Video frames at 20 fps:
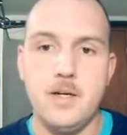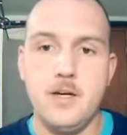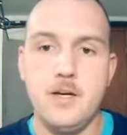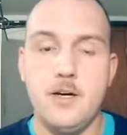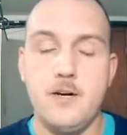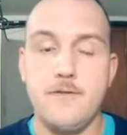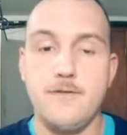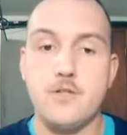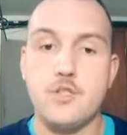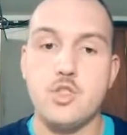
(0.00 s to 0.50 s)

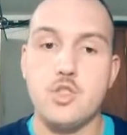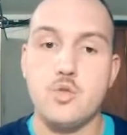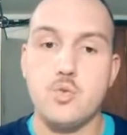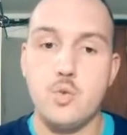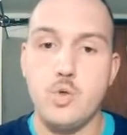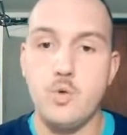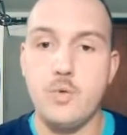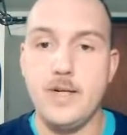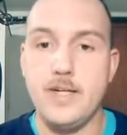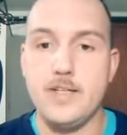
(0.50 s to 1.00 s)
For
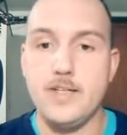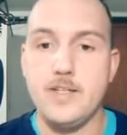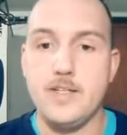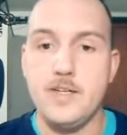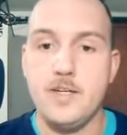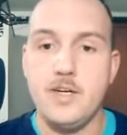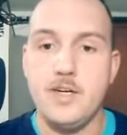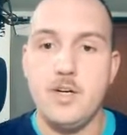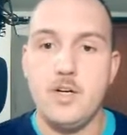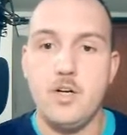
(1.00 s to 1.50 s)
Druid,
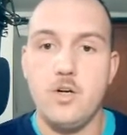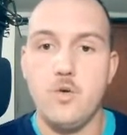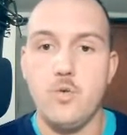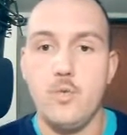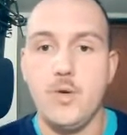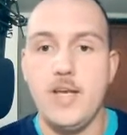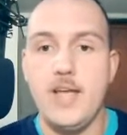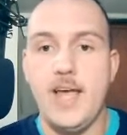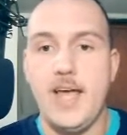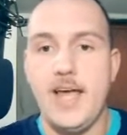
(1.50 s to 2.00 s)

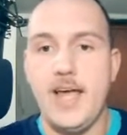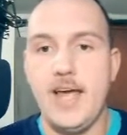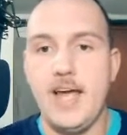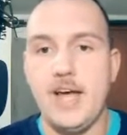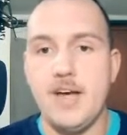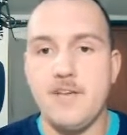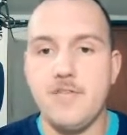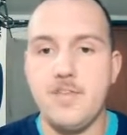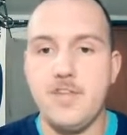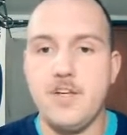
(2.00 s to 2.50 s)
we have